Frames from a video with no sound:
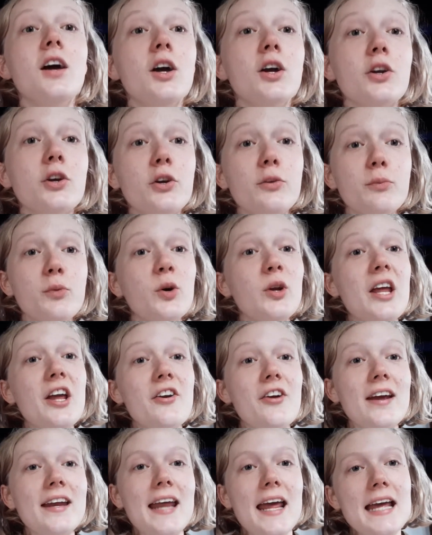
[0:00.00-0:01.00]
Good morning,
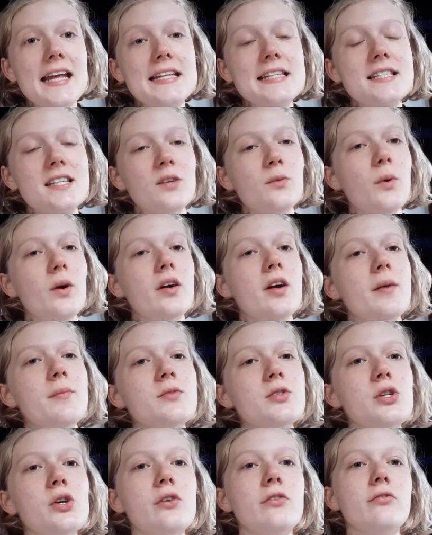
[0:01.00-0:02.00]
grade 8s, and welcome
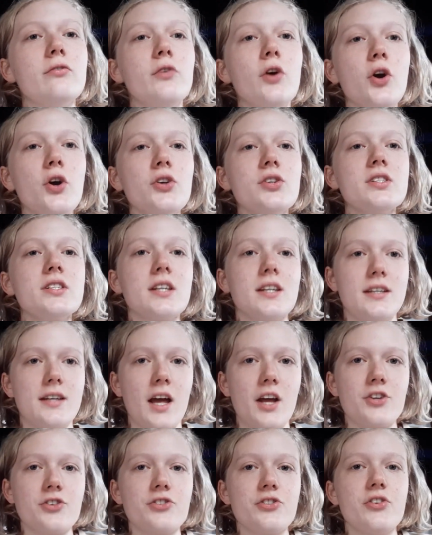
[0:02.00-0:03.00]
to your first
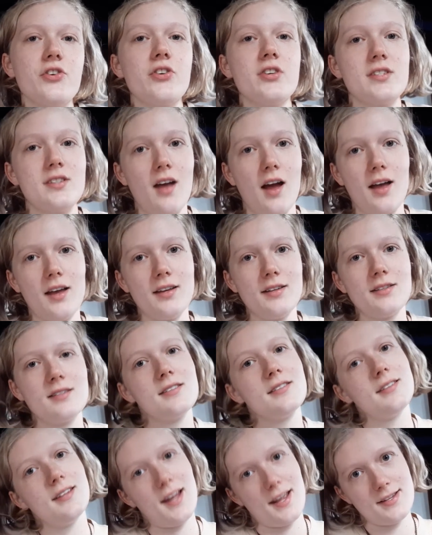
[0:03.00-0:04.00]
natural science
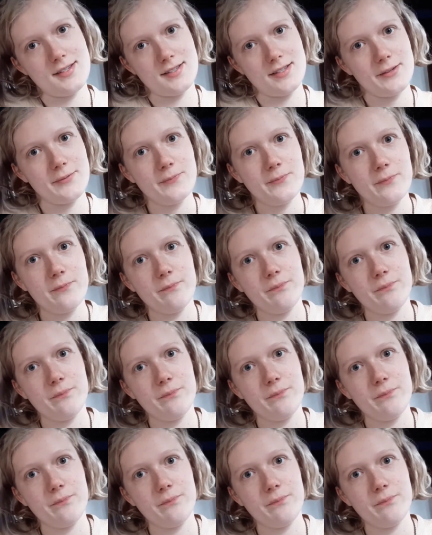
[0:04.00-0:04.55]
lesson.